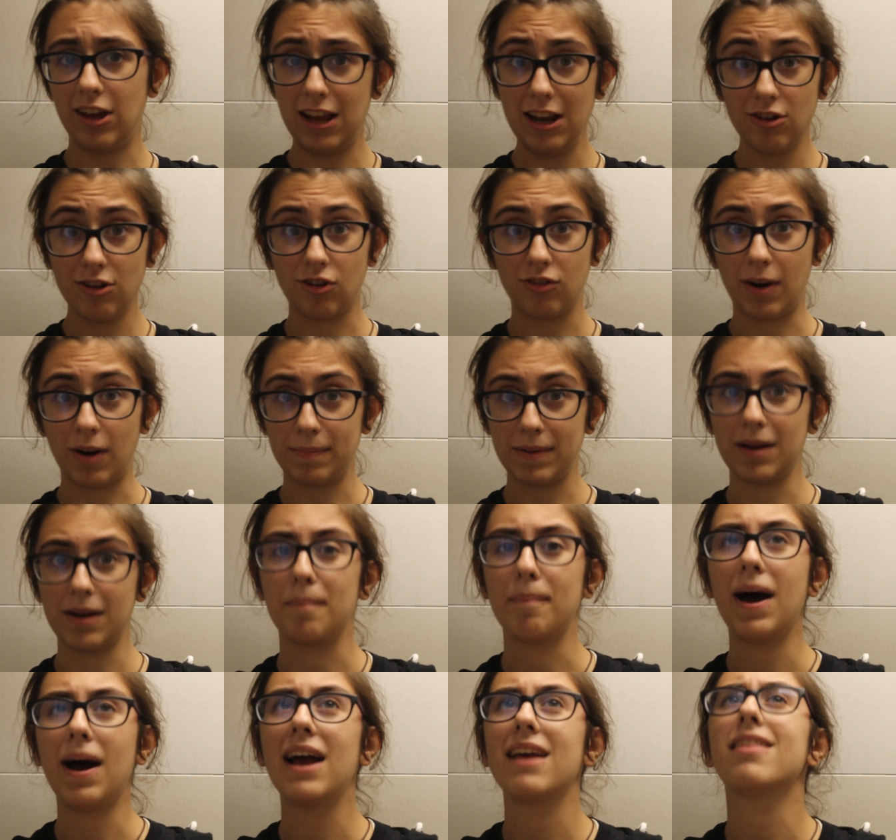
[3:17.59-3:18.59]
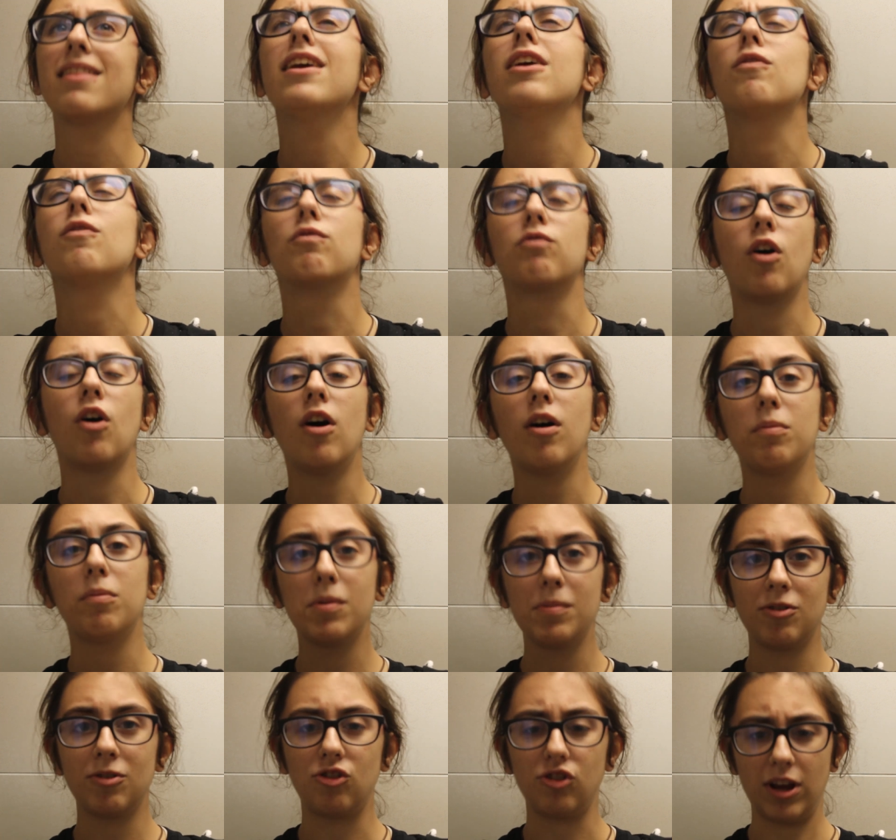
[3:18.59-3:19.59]
interrupted by the Raw
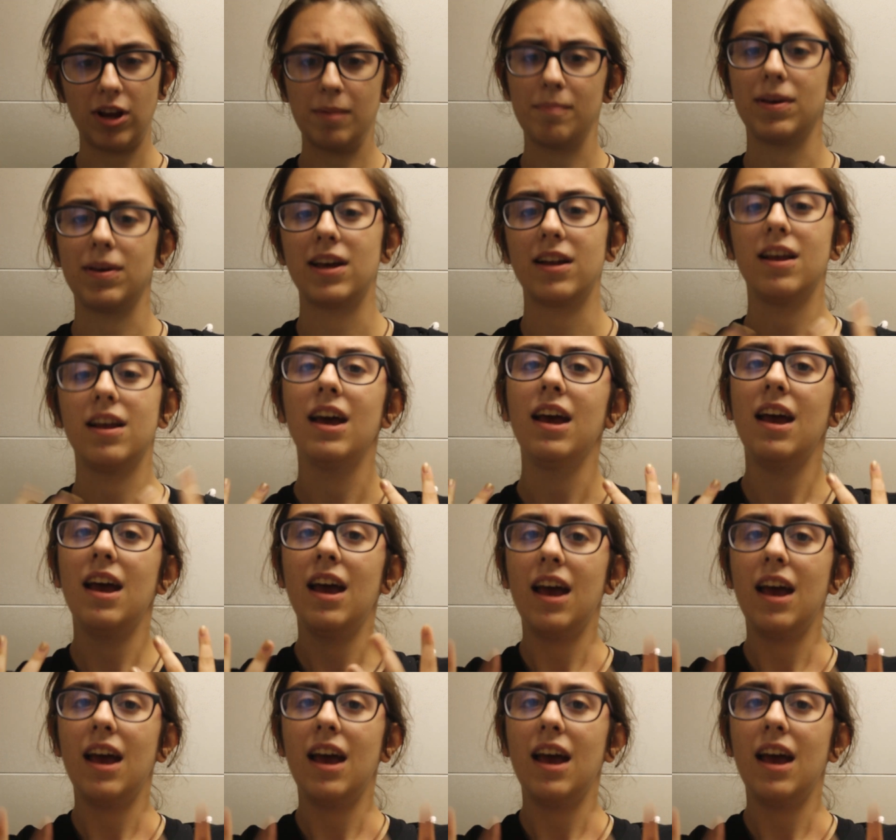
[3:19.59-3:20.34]
Women's Champion